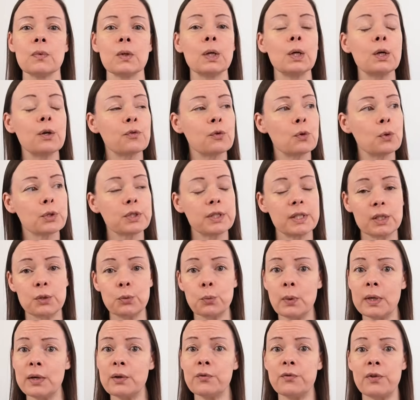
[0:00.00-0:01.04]
Of course, this
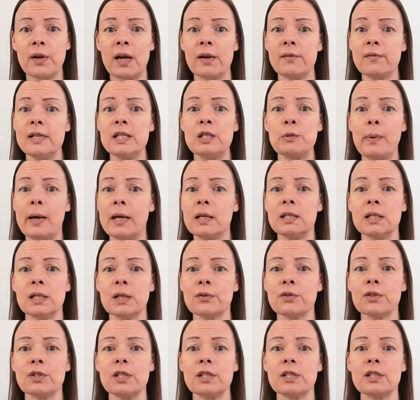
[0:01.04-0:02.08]
will vary depending
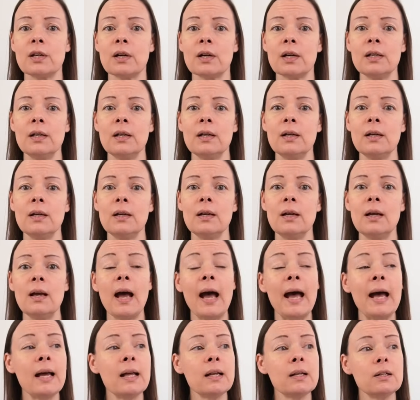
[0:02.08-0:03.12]
on the design,
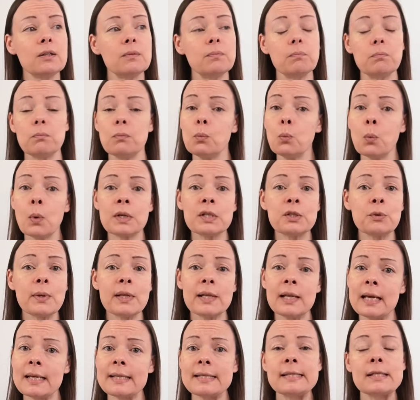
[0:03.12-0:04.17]
and ones with
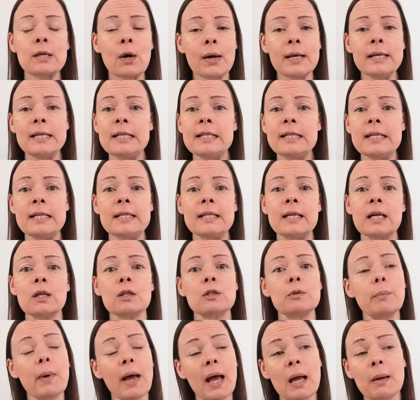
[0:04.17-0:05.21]
less tiny
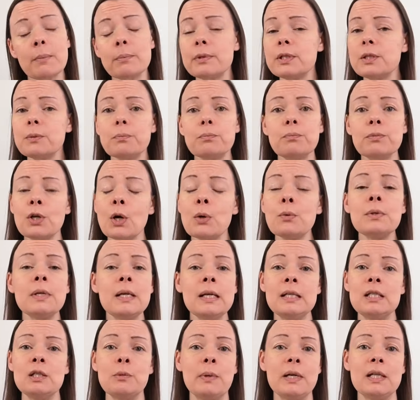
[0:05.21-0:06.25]
details perhaps don't
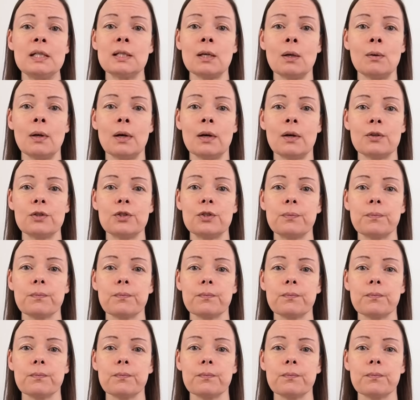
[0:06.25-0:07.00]
need to be so large.